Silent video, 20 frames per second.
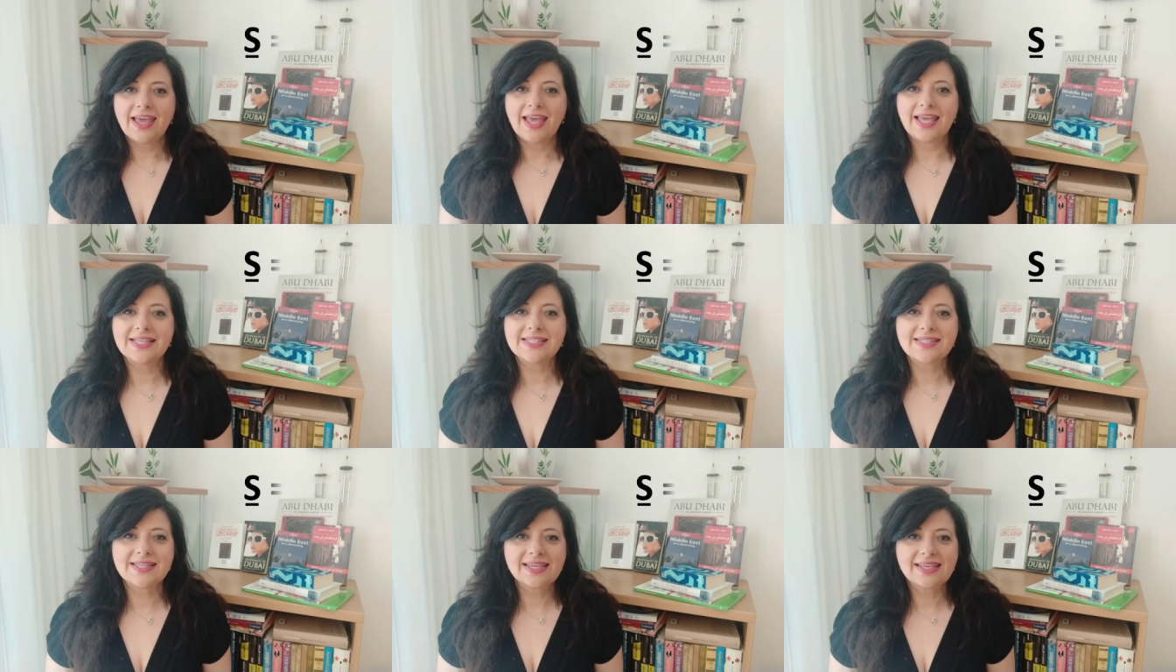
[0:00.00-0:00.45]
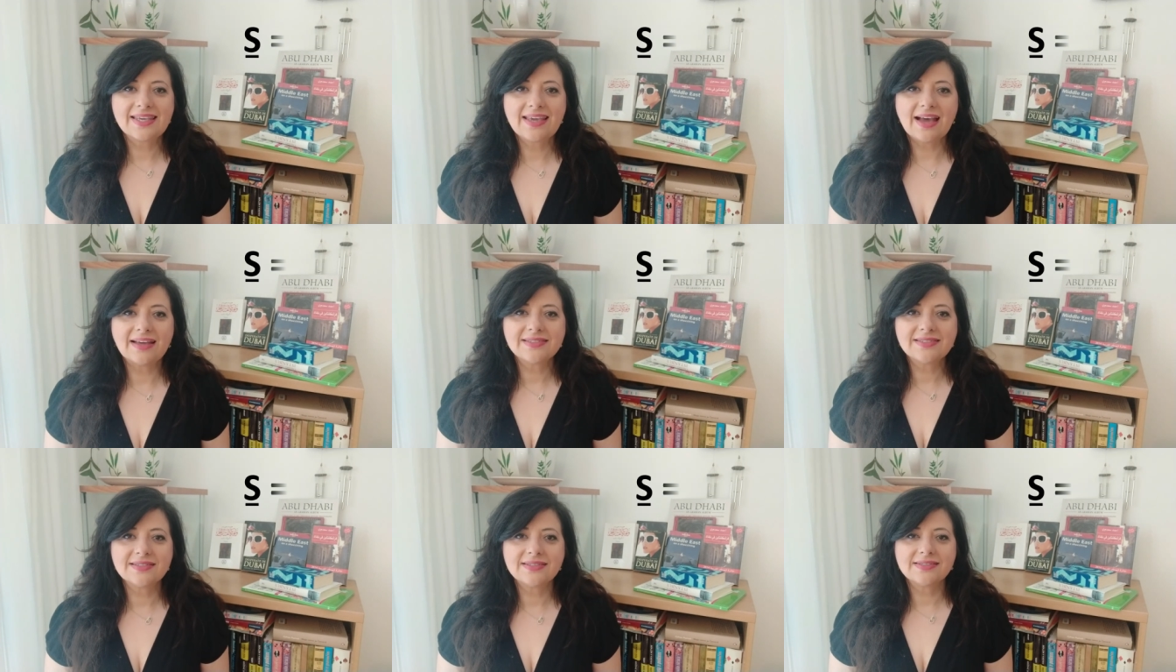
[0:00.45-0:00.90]
is the
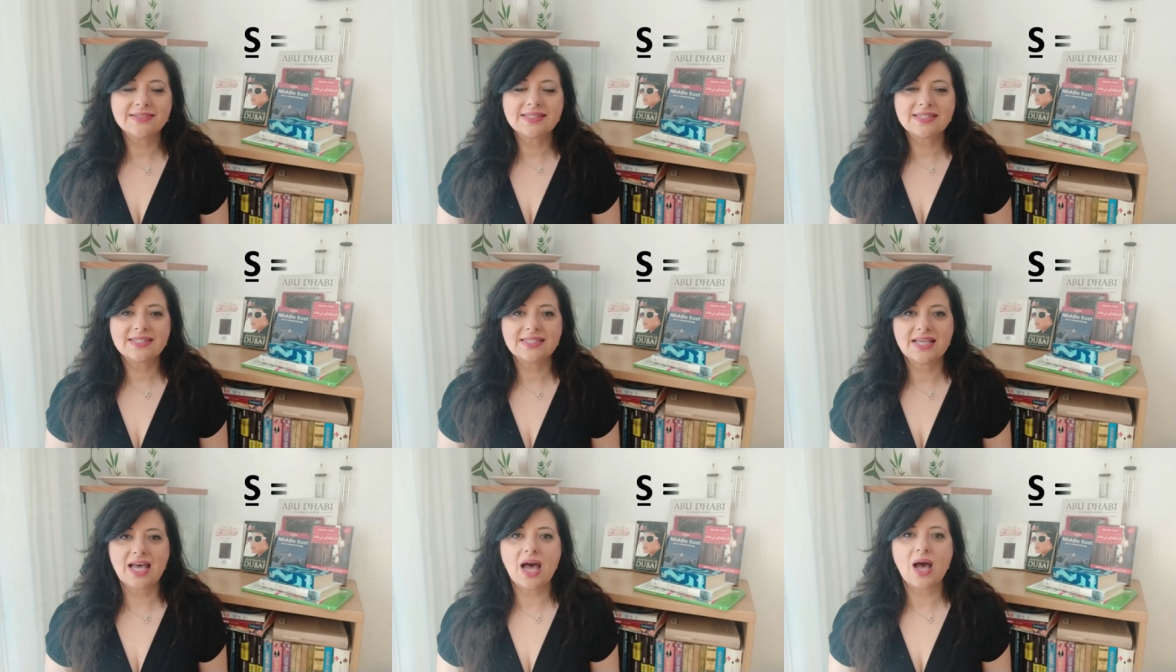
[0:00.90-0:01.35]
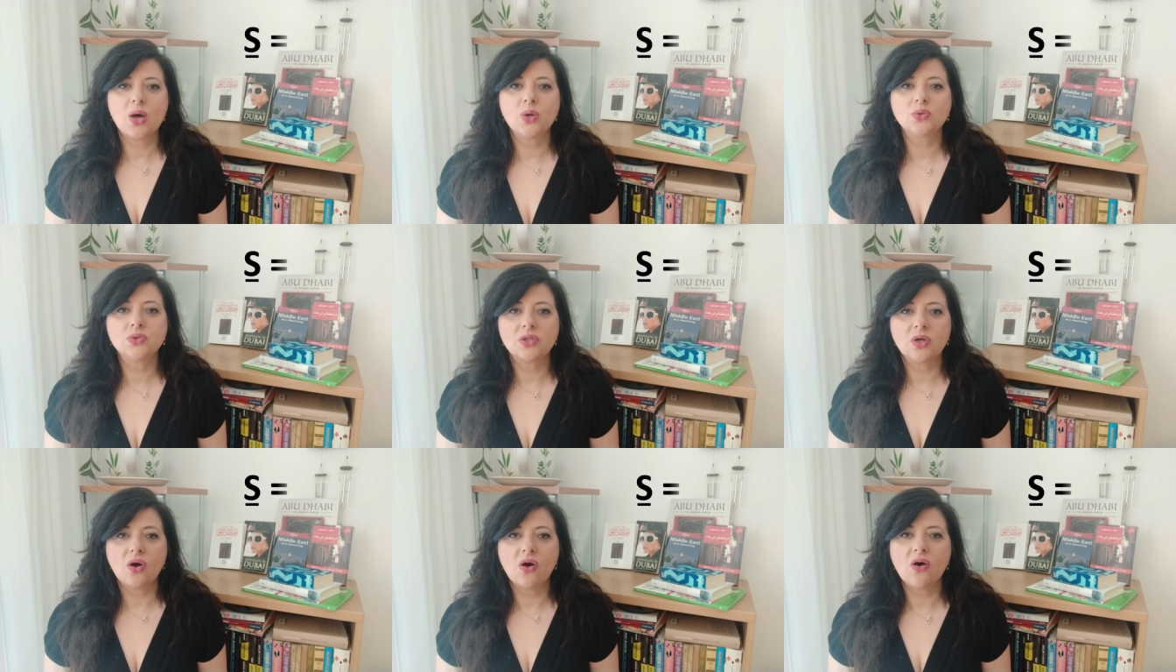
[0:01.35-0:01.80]
guttural
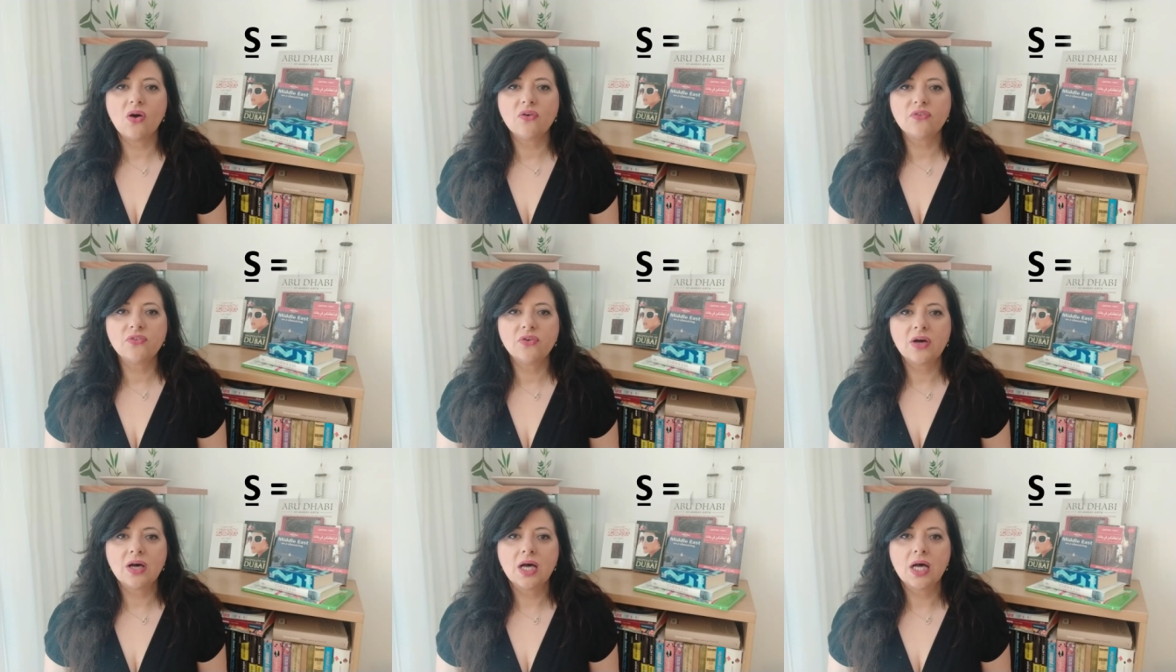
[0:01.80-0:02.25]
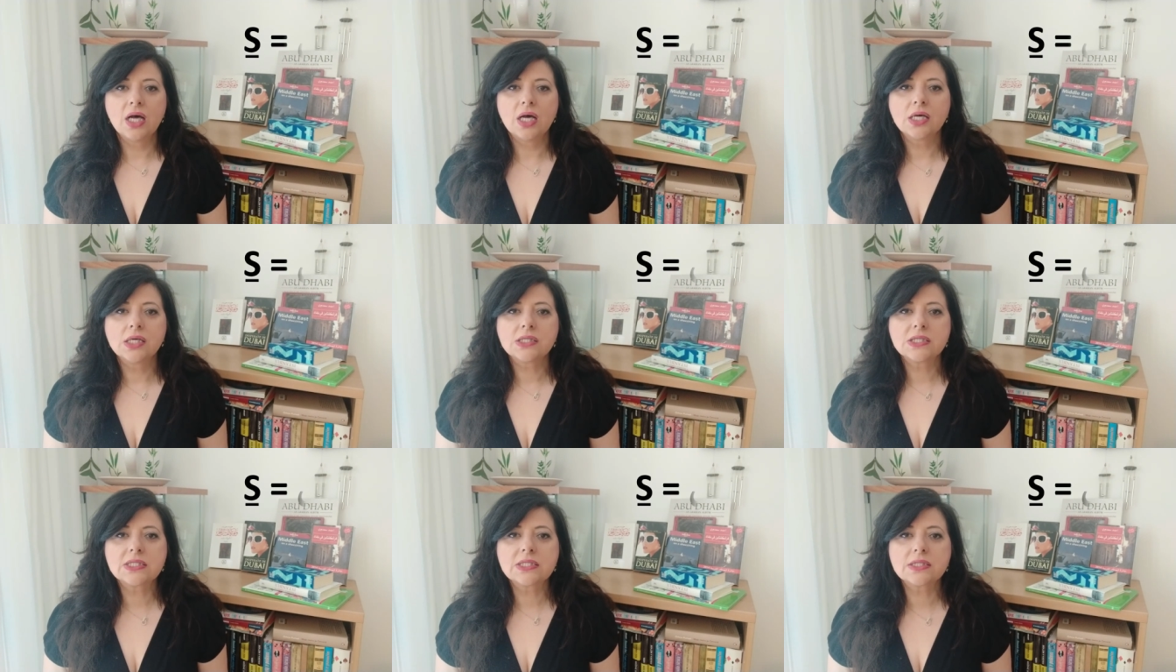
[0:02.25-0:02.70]
sound of
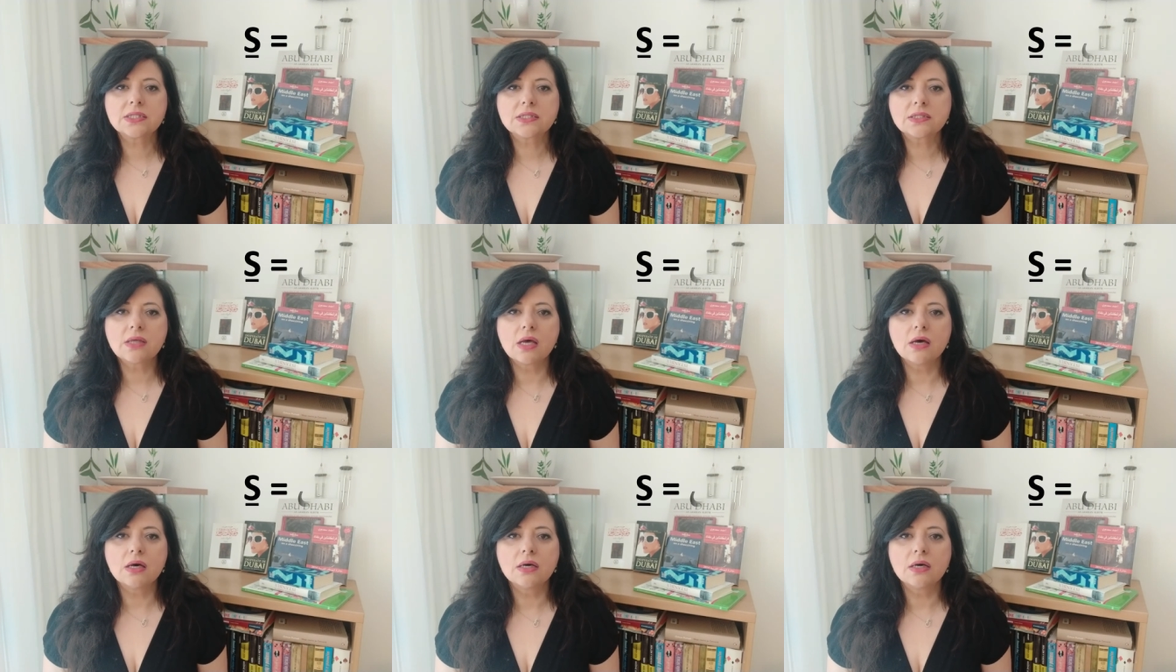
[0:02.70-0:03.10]
S.